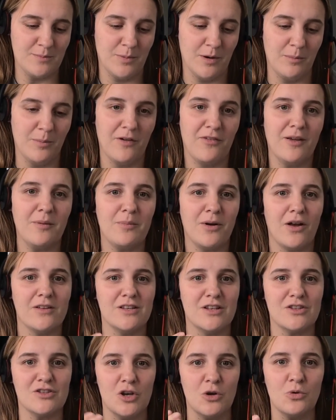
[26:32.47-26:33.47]
but I think because
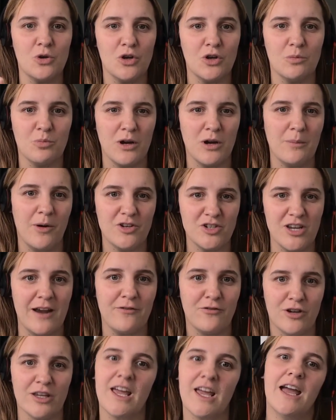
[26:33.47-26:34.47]
he's so good pretty much
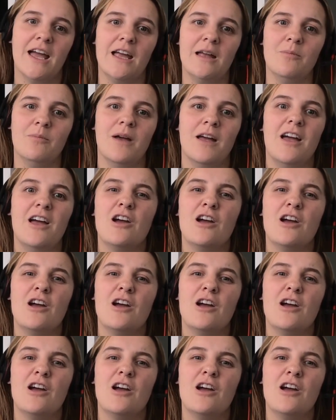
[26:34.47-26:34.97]
every game,